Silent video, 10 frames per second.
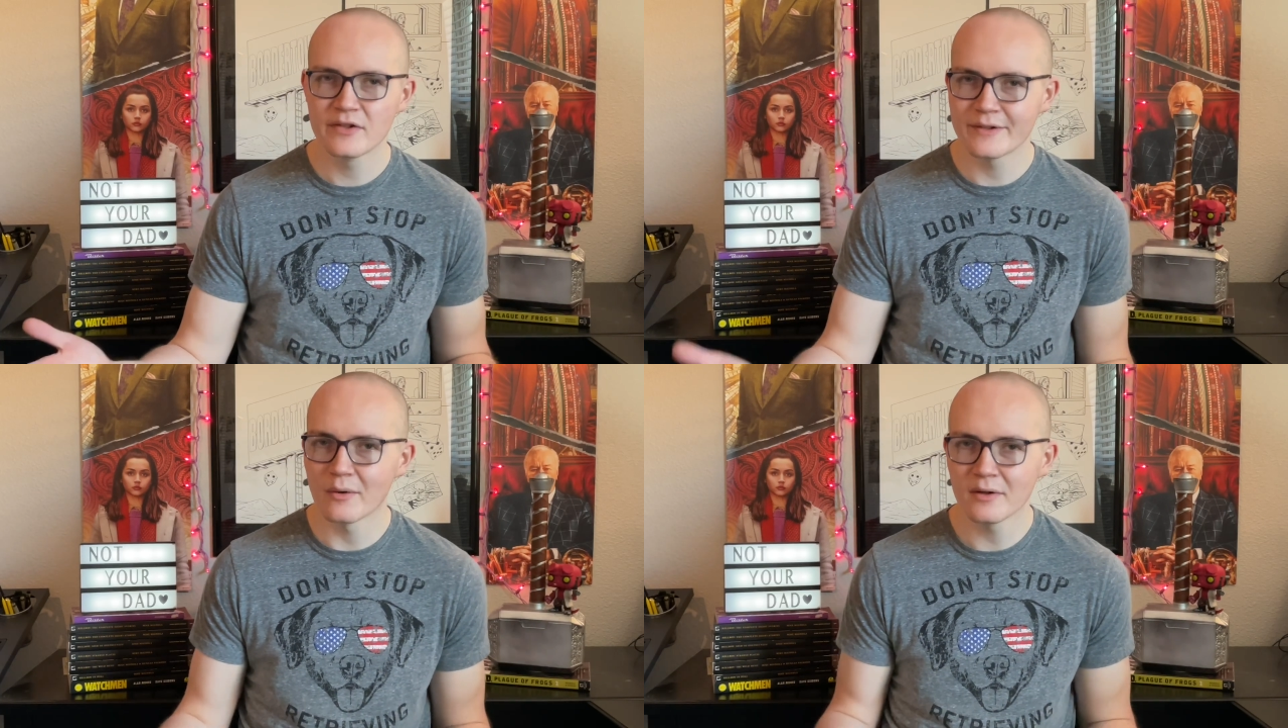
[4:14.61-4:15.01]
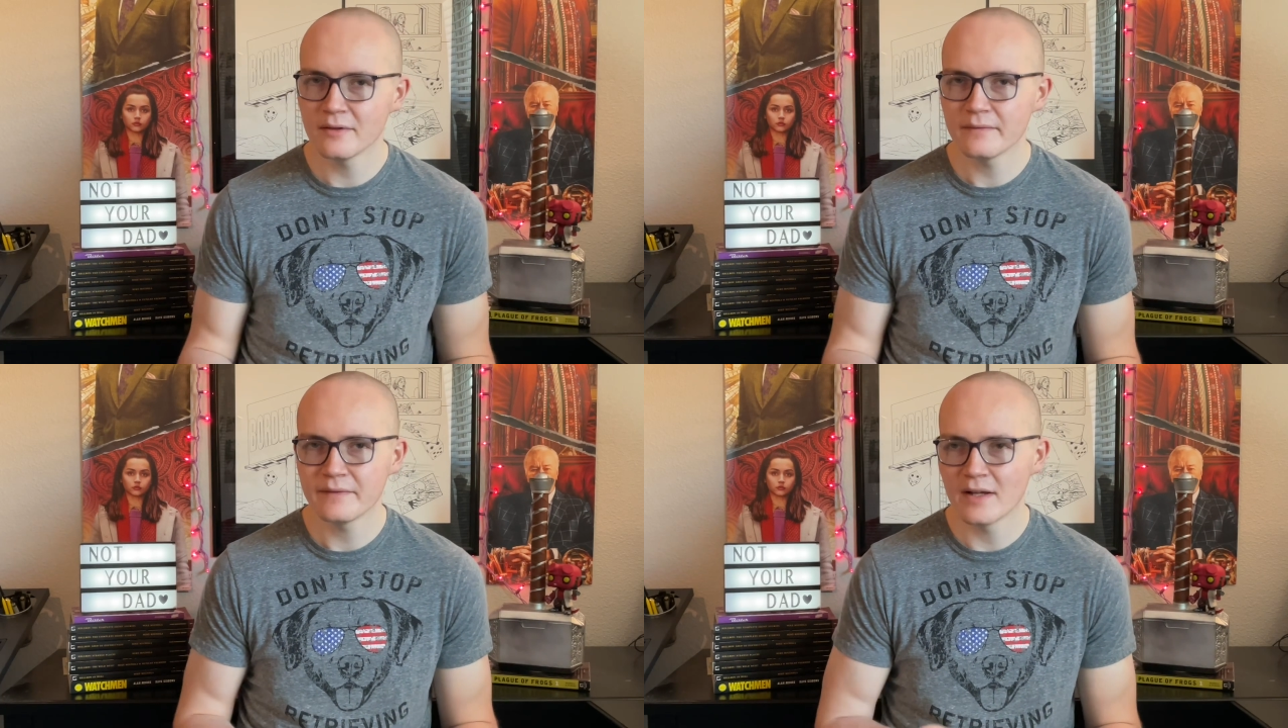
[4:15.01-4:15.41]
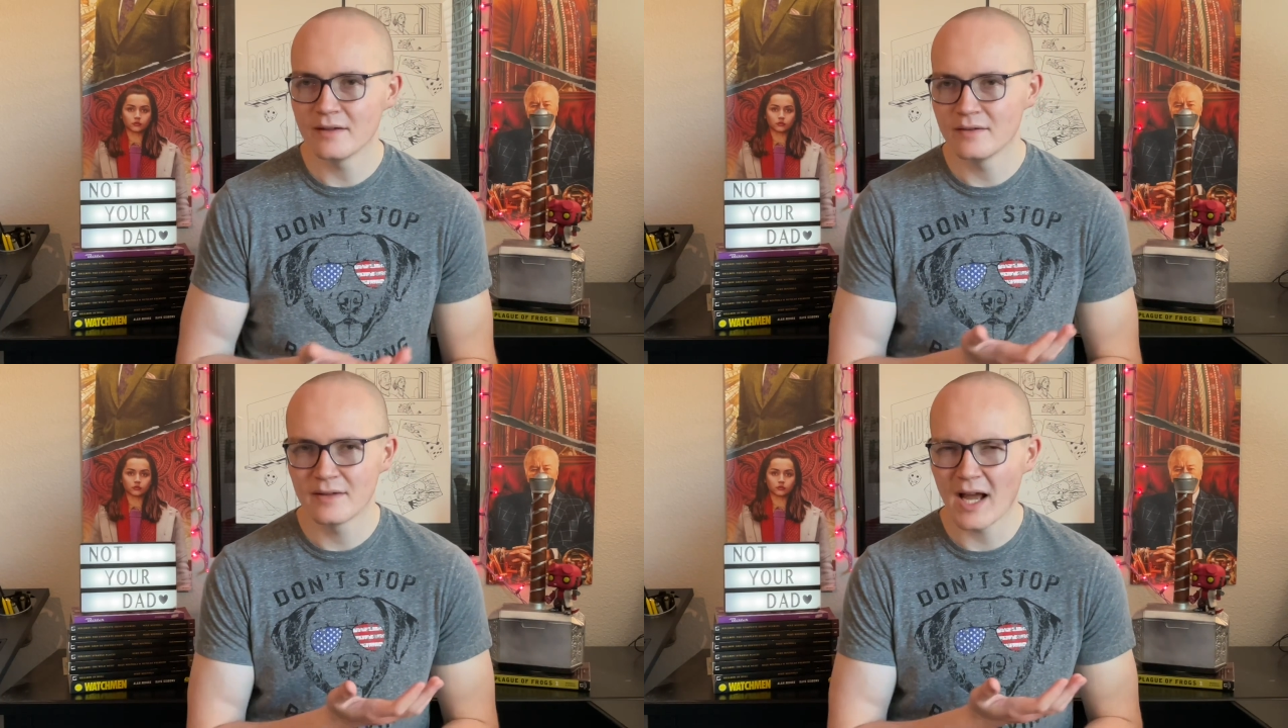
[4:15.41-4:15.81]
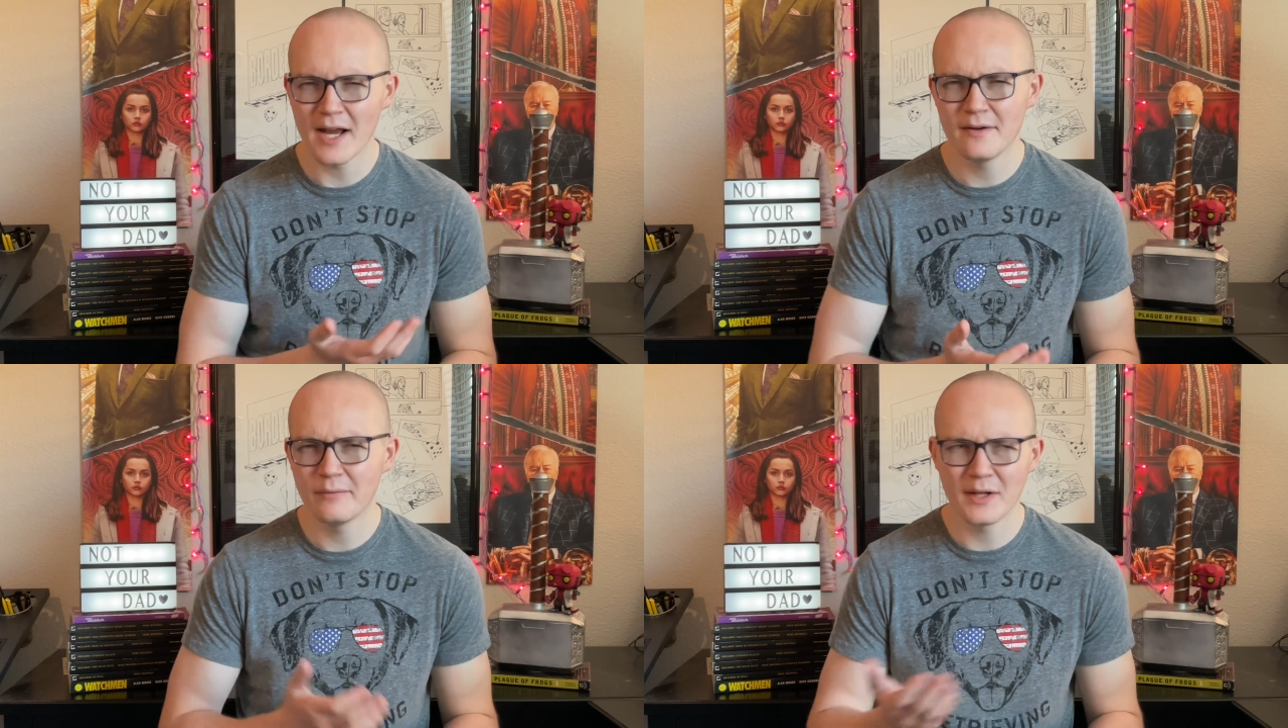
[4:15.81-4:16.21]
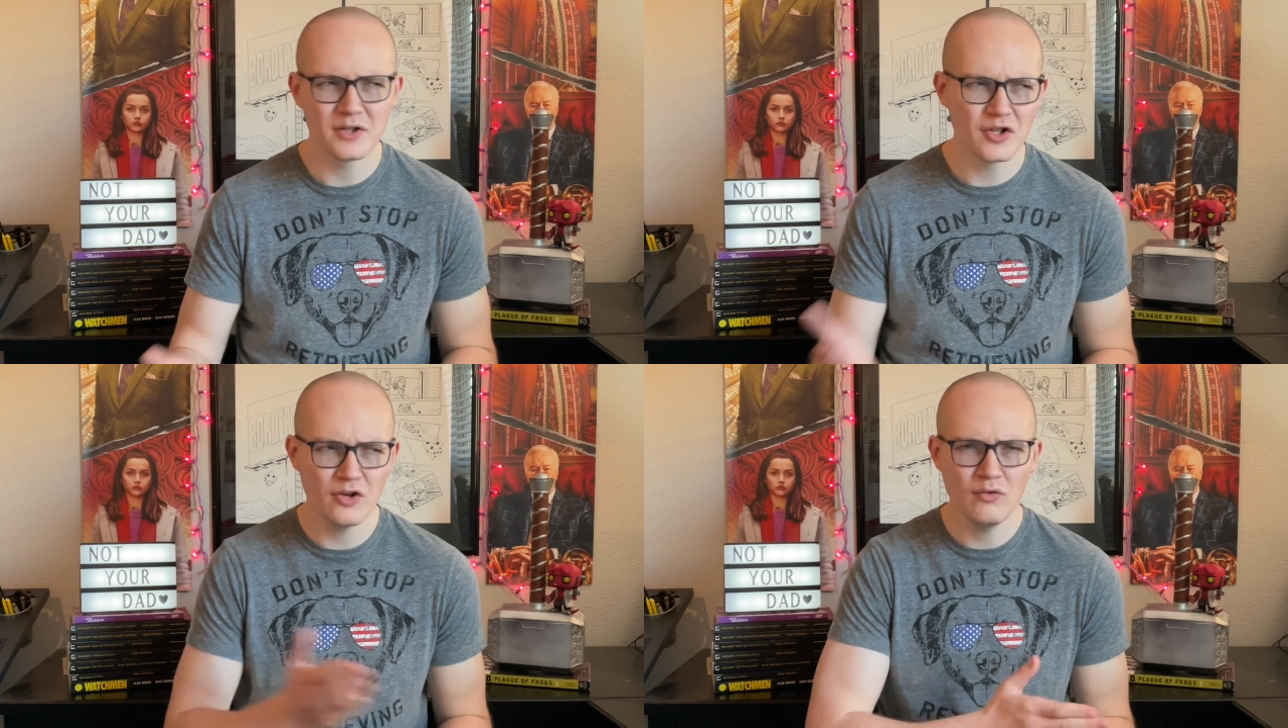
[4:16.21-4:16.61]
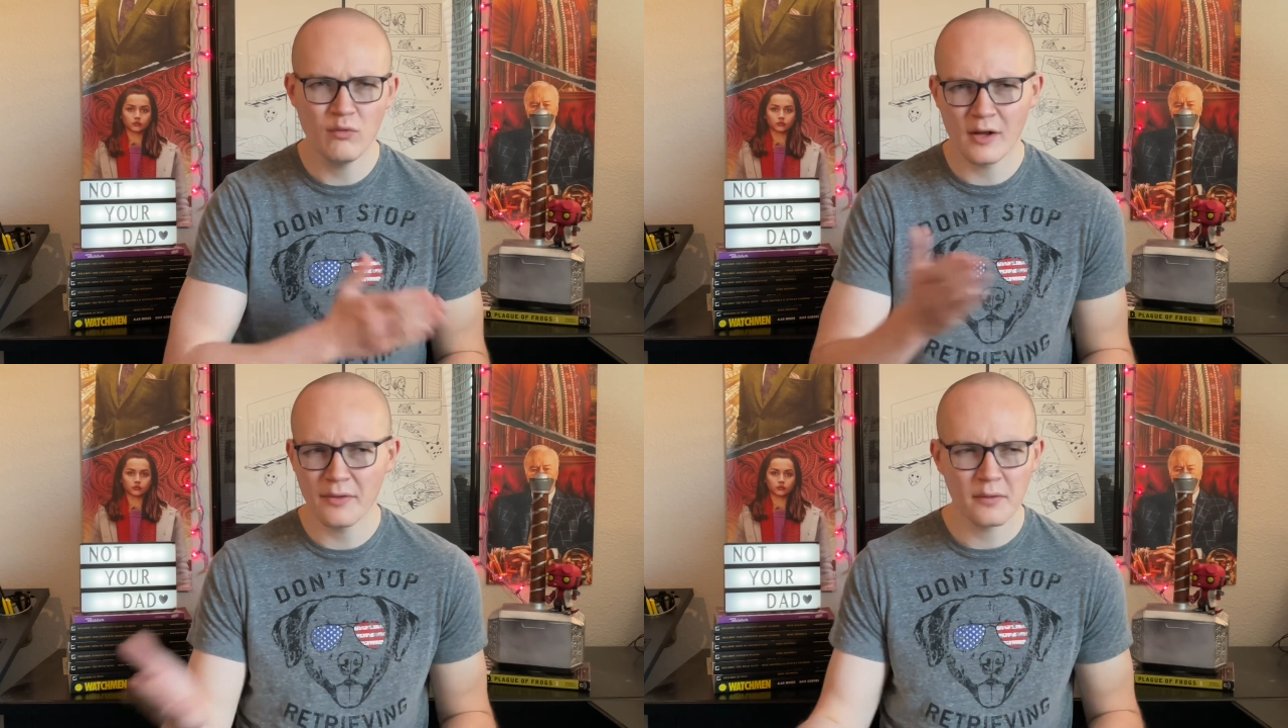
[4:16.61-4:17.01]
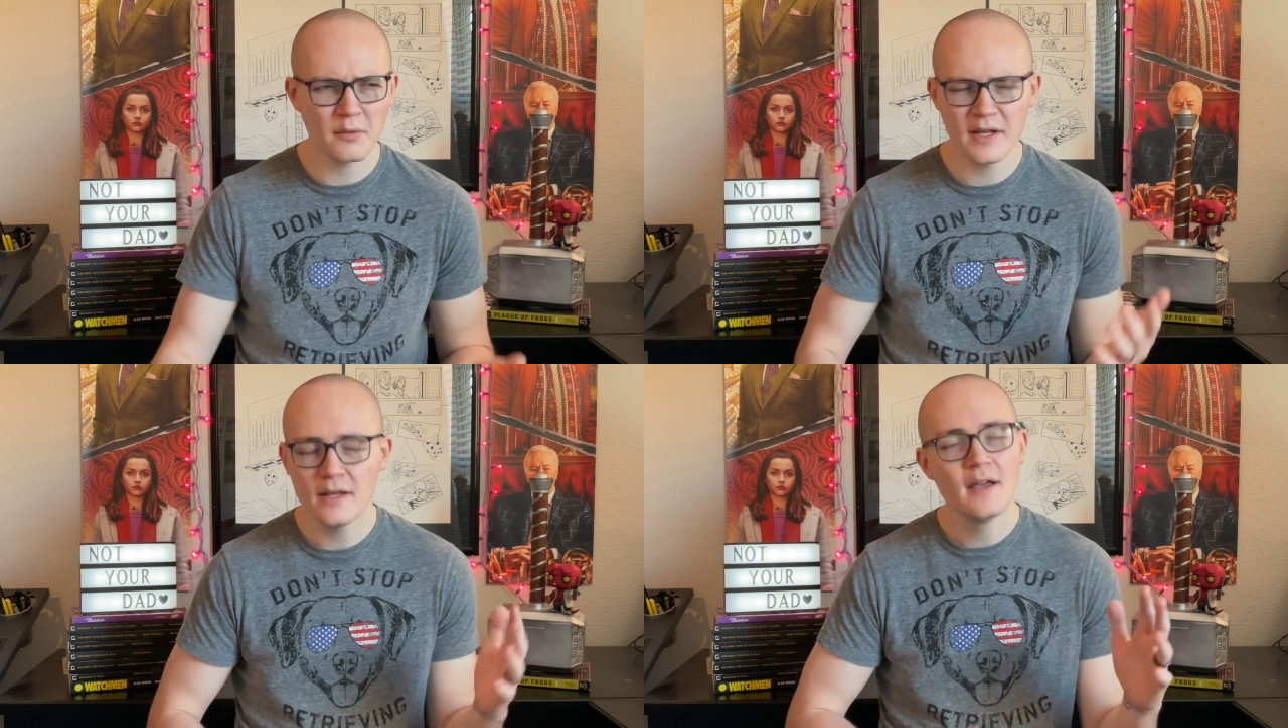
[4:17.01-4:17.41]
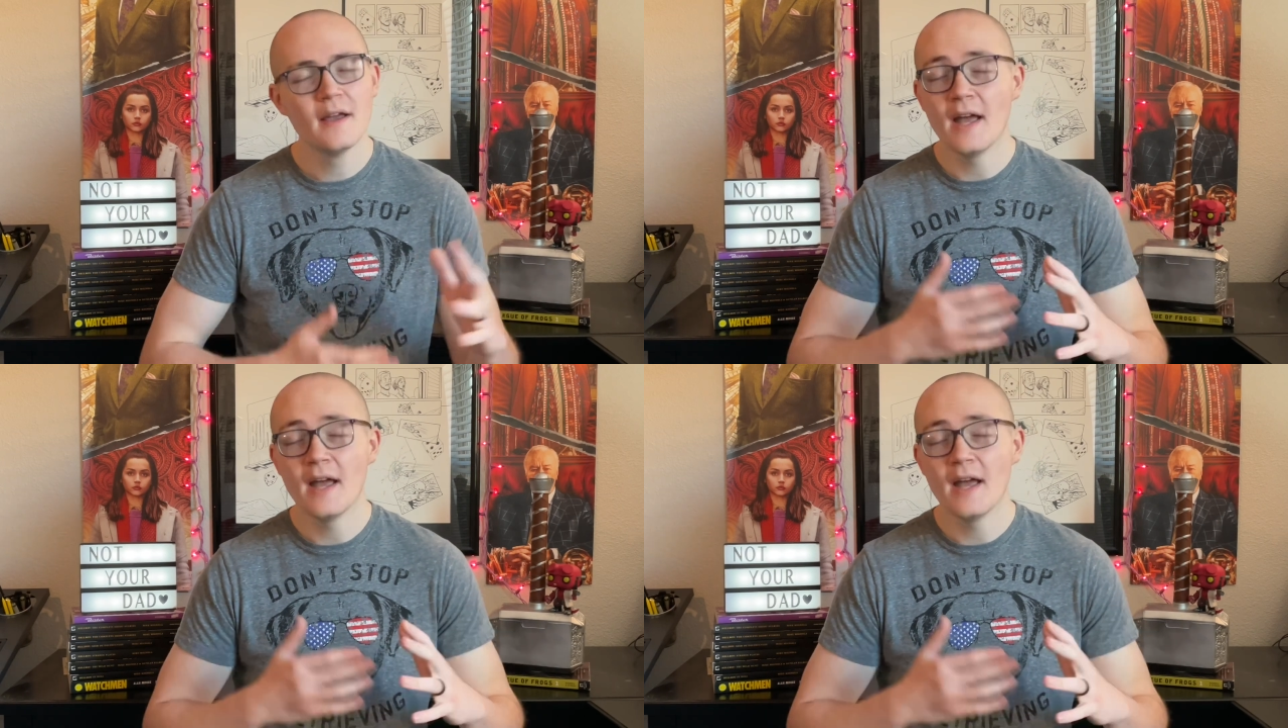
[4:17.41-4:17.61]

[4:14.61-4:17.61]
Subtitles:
sort of, that kind of went 2-1-3.